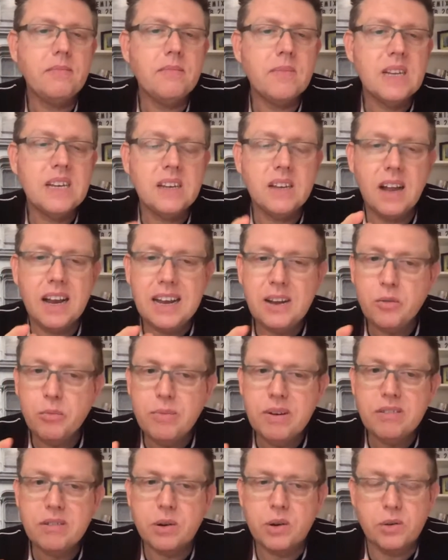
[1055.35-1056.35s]
It's like
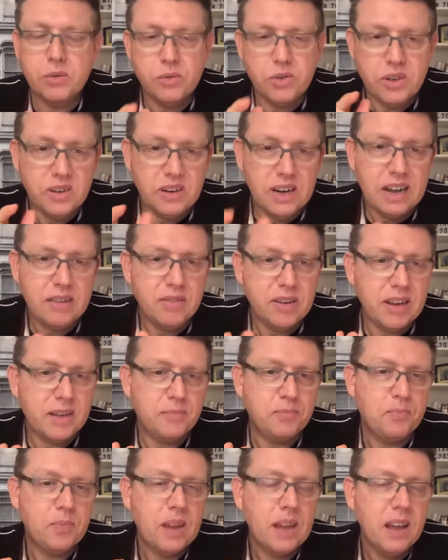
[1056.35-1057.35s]
little miracles, and you'll love
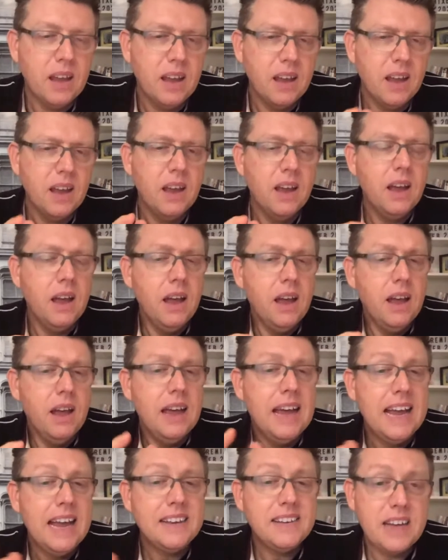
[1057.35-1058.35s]
it.
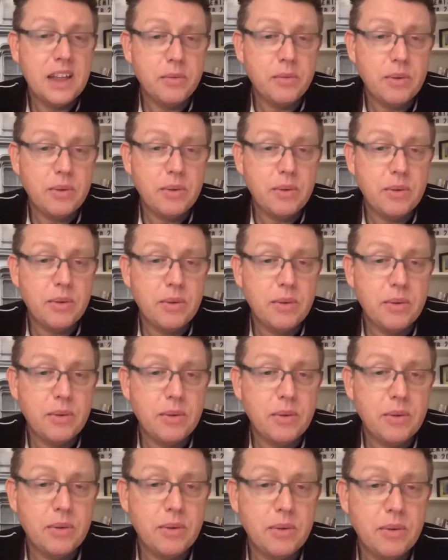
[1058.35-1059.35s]
Here's another one for you.
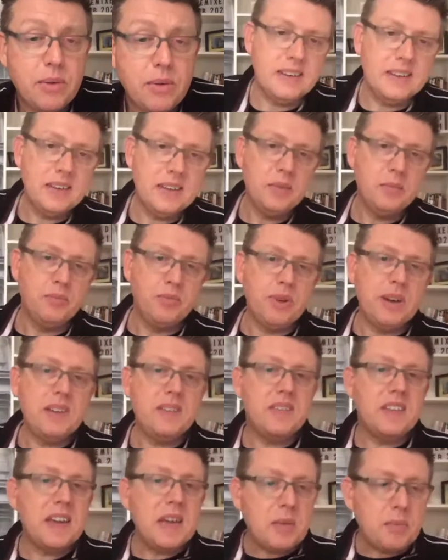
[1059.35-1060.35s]

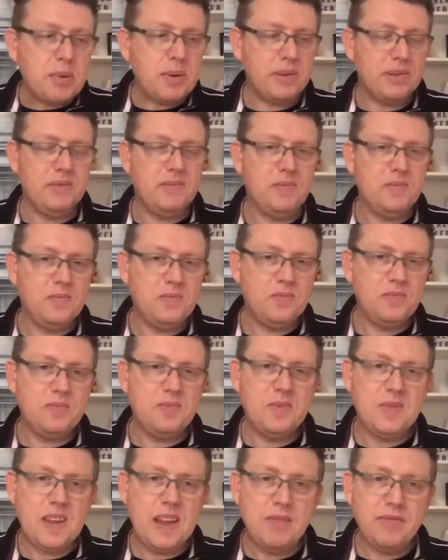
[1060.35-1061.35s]
Breathe deep
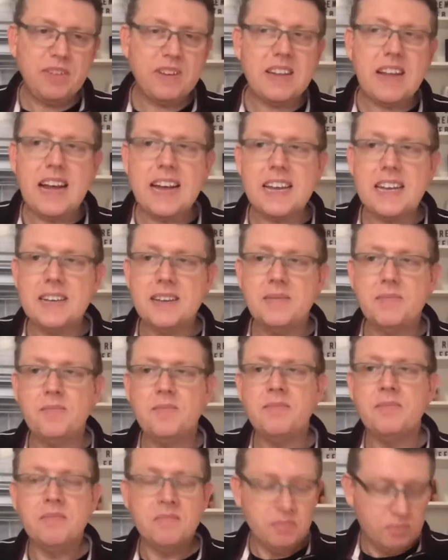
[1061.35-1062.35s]
every day.
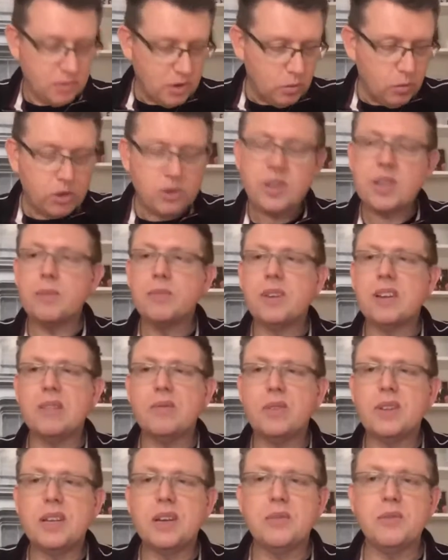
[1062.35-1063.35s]
My watch
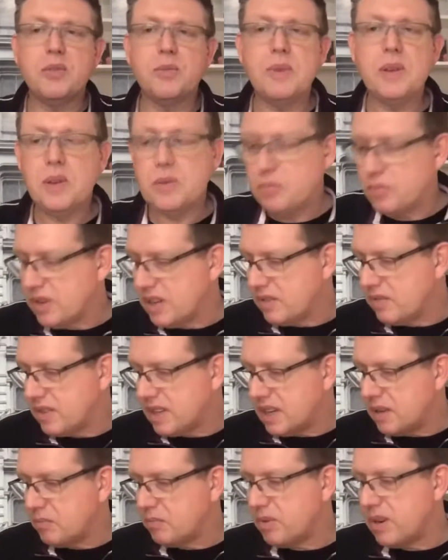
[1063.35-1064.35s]
sometimes tells me to
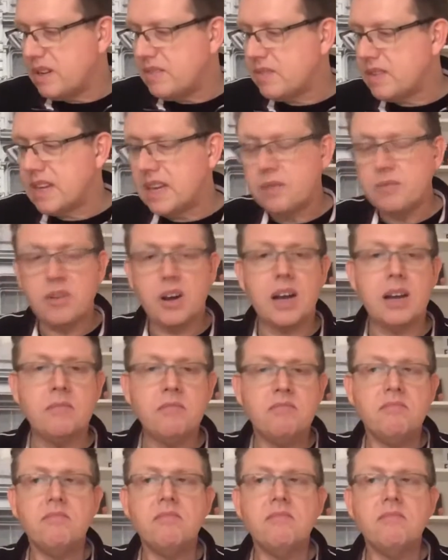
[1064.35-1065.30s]
breathe deep. Breathe deep, right?